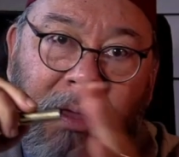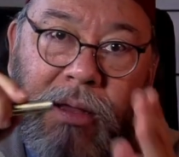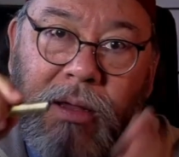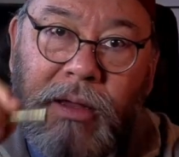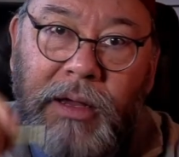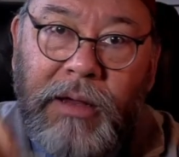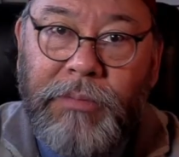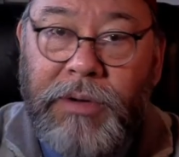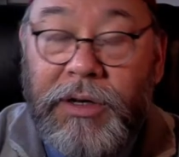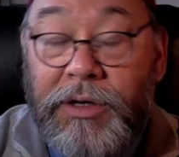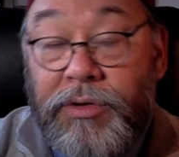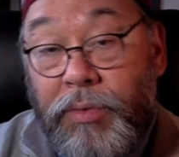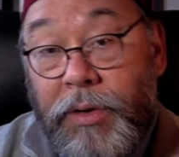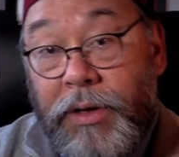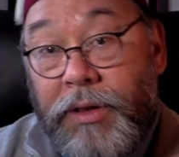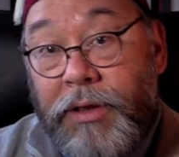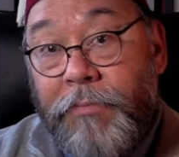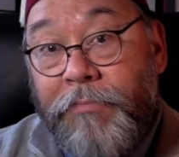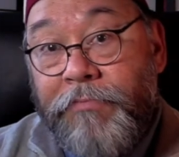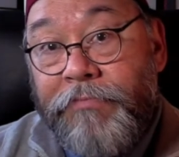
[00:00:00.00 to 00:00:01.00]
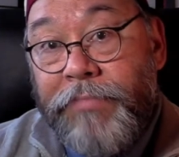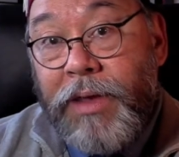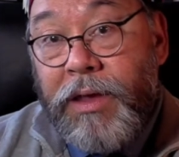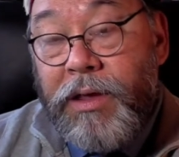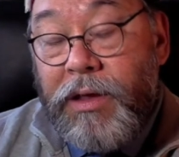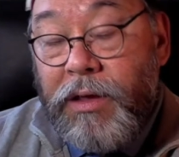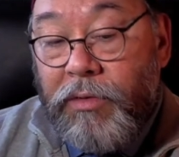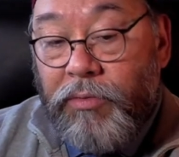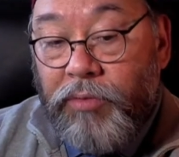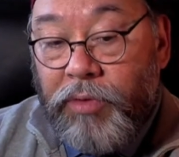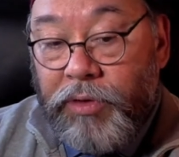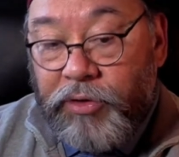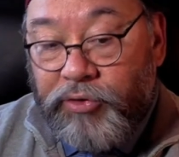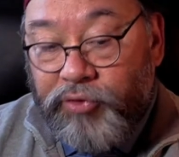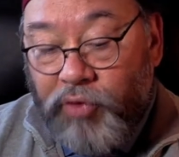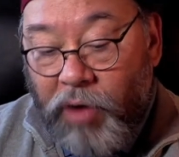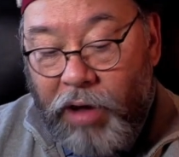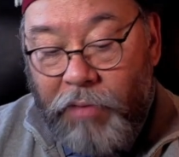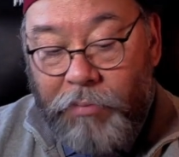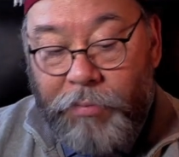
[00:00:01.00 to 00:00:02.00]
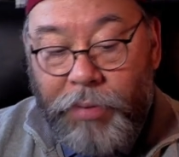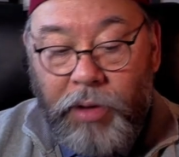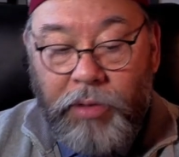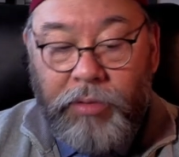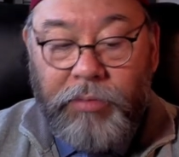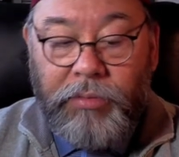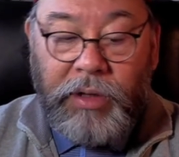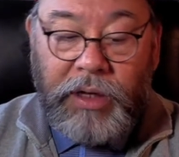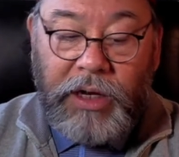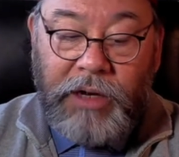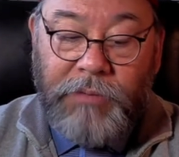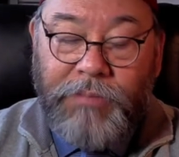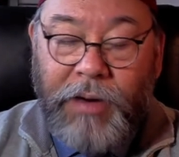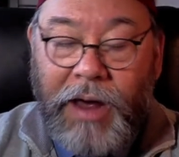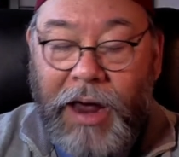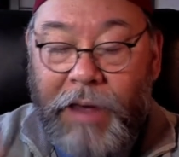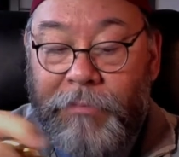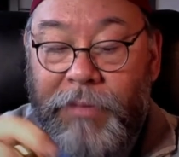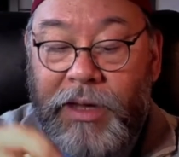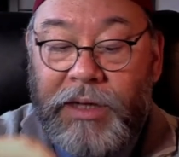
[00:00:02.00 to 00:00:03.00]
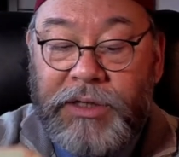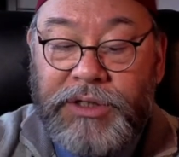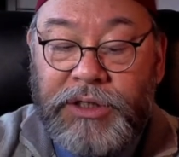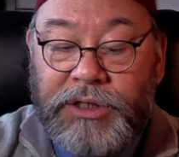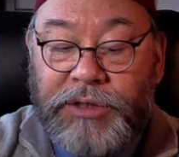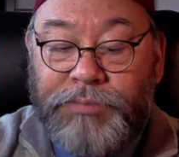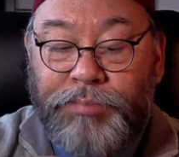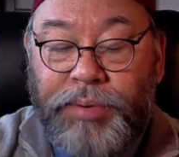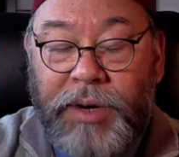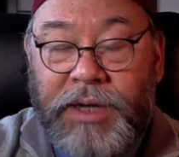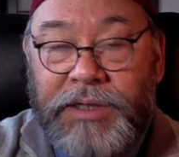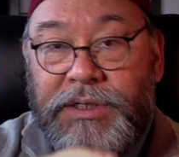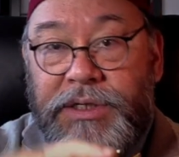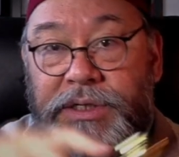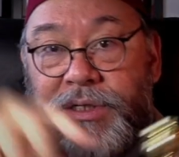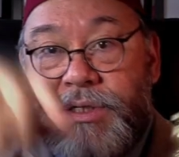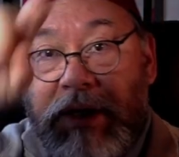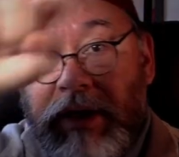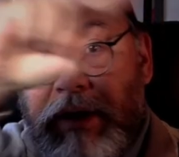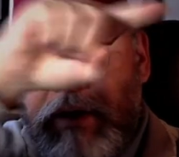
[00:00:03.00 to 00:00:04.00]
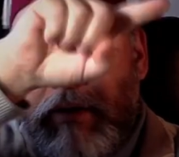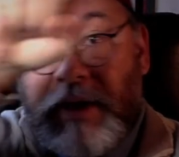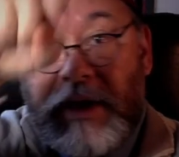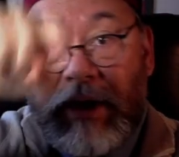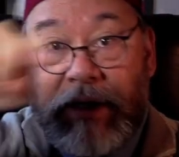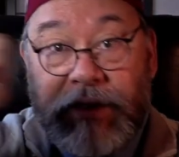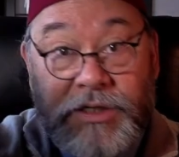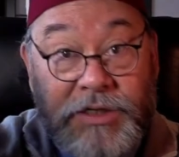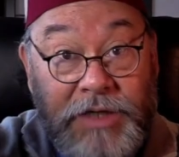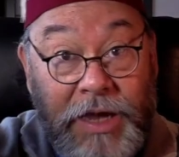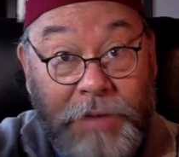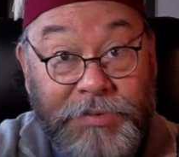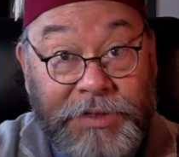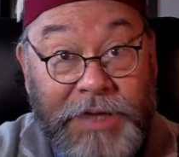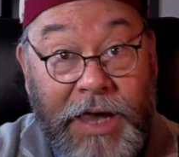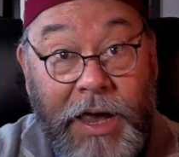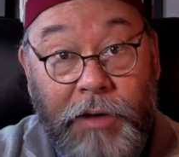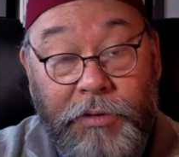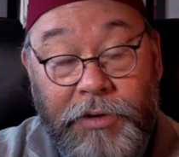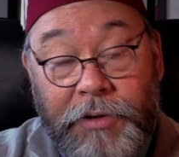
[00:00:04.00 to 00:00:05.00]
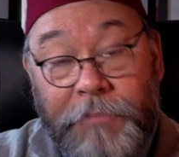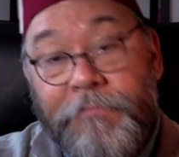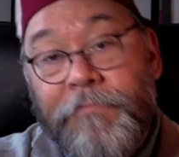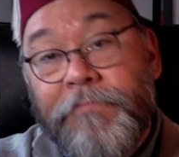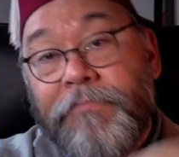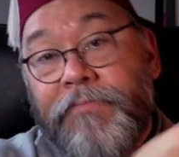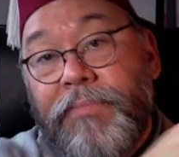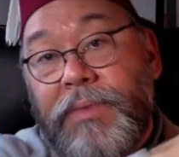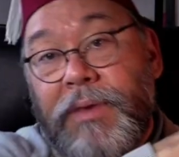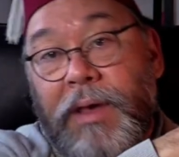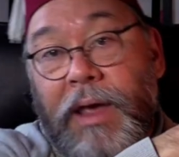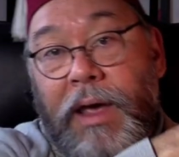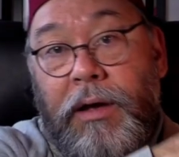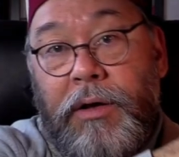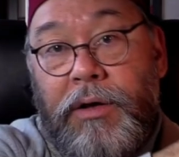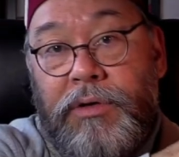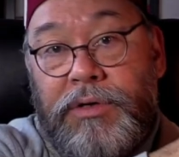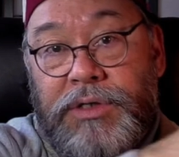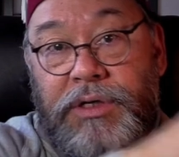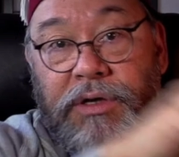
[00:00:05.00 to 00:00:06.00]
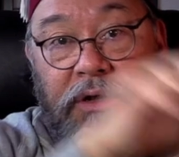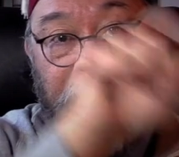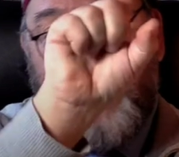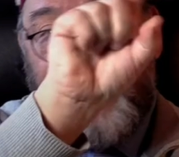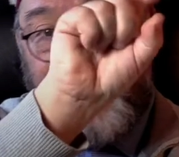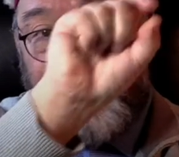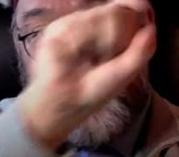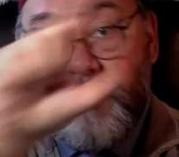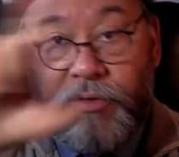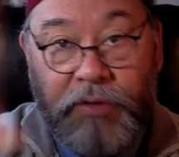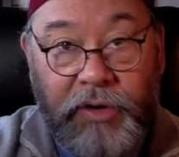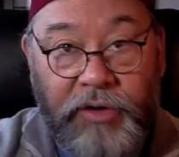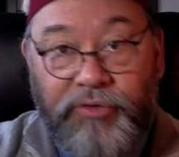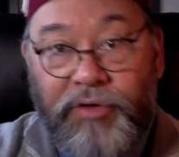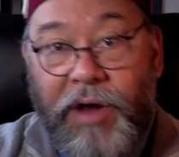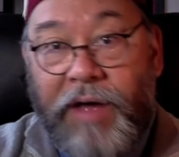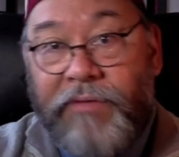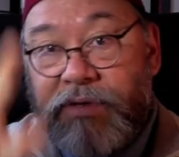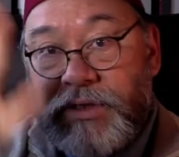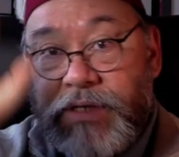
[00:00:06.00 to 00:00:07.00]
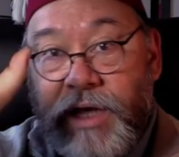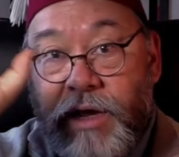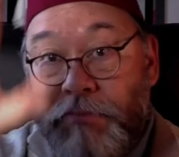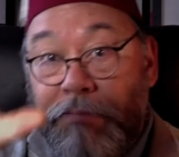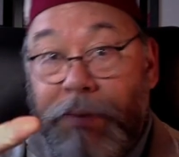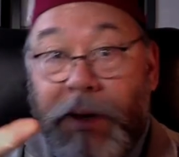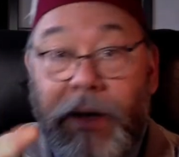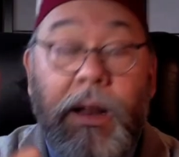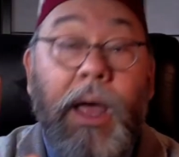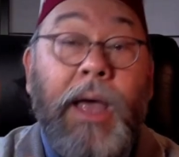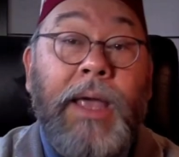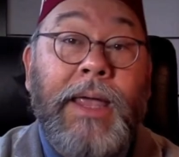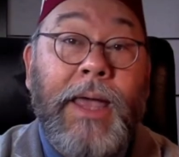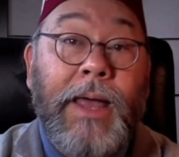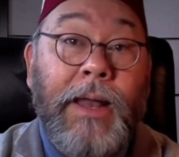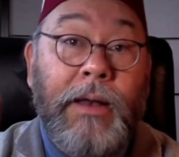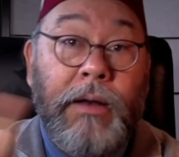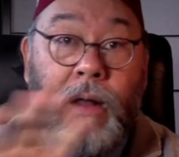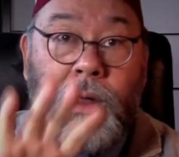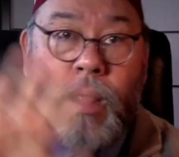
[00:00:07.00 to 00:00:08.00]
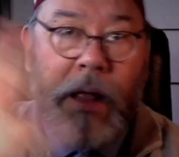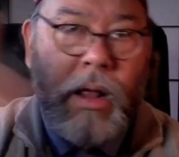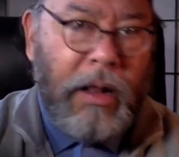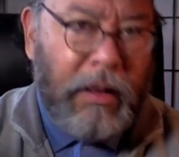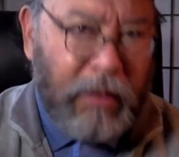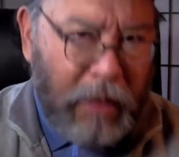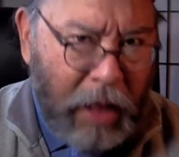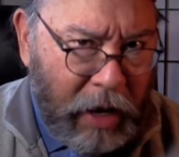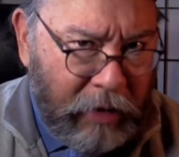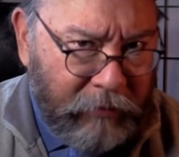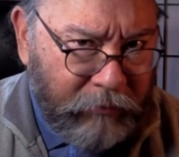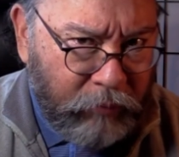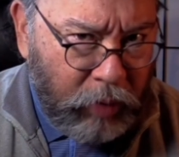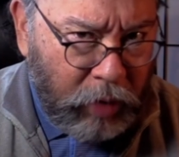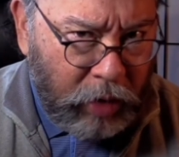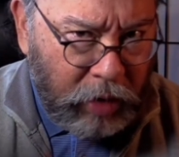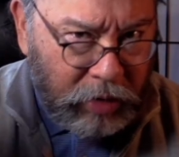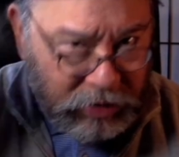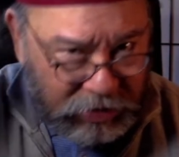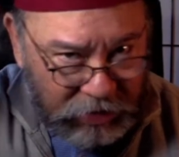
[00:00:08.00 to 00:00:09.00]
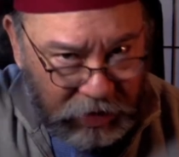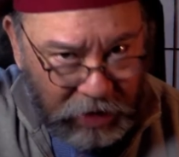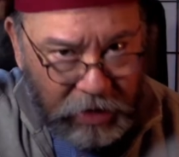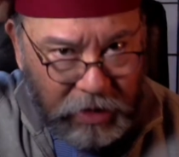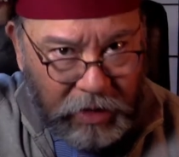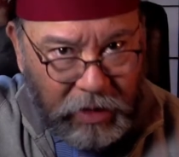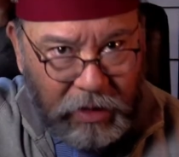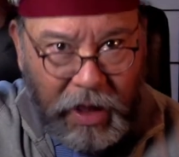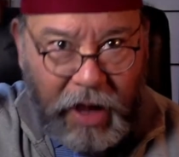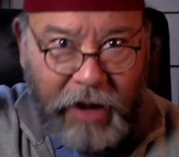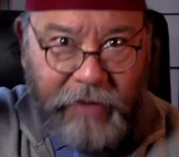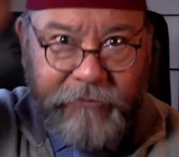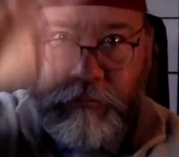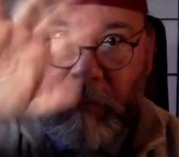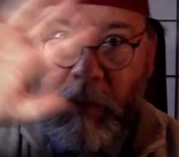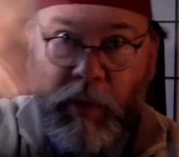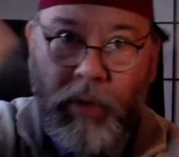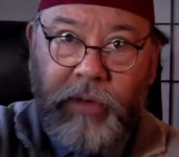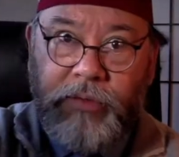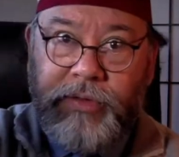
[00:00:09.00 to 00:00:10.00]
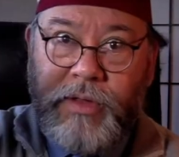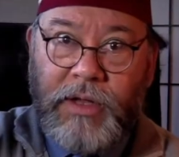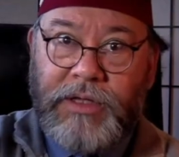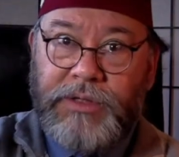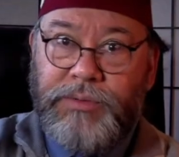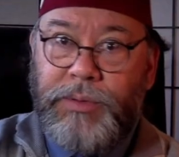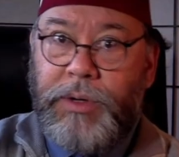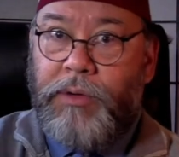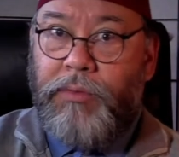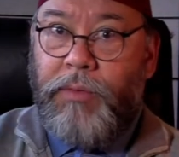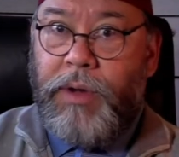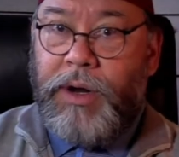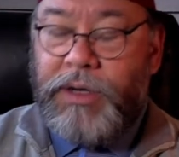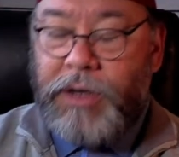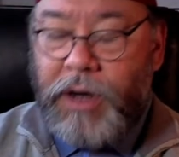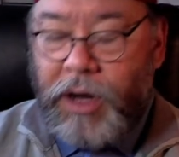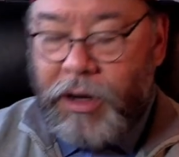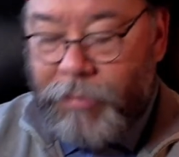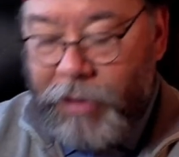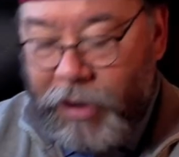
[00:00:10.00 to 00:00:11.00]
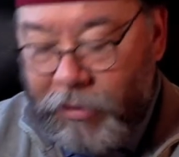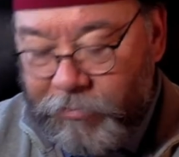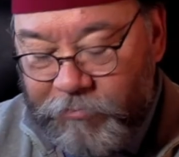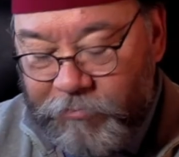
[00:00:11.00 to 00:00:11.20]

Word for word: in between them. With a trombone lead pipe, it just presses in and then it steps out and goes into the venturi, travels out. But again, a lot of words, a lot of more things we don't want to talk about.